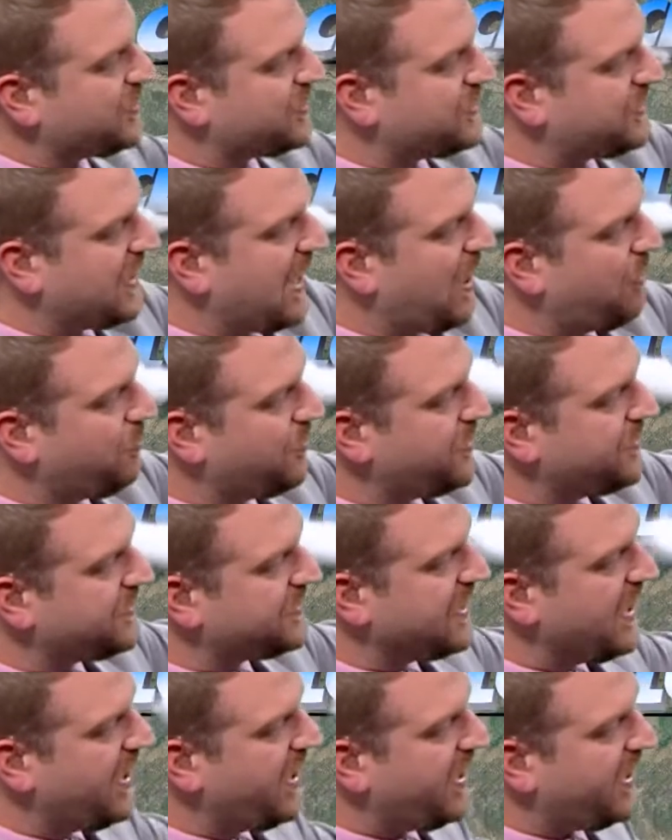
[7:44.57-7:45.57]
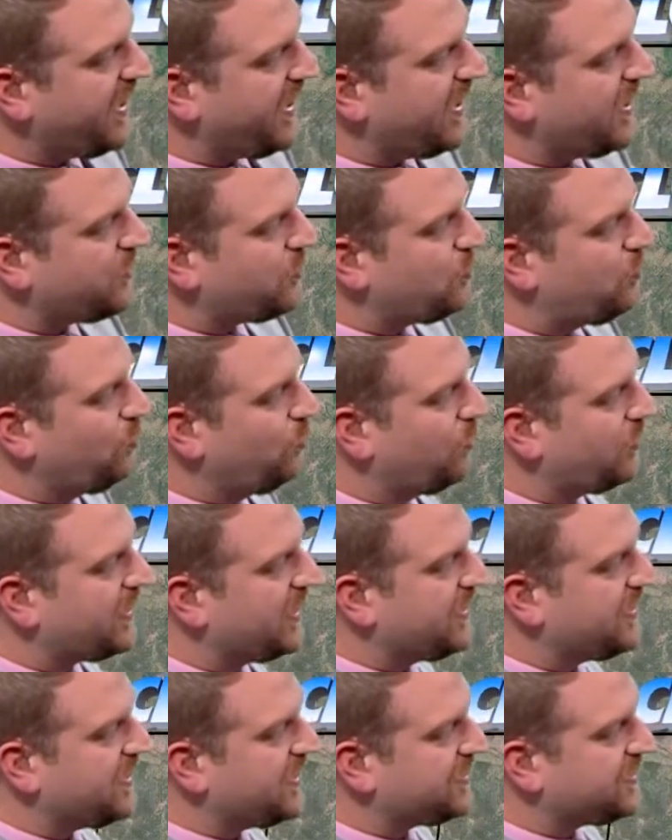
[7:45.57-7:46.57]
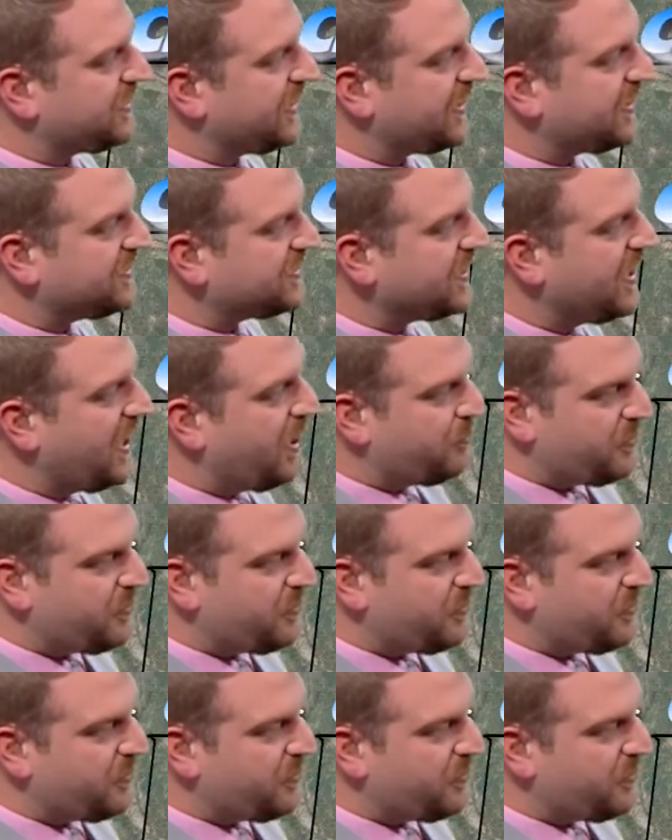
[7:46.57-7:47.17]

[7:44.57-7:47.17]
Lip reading: showers, and cool conditions.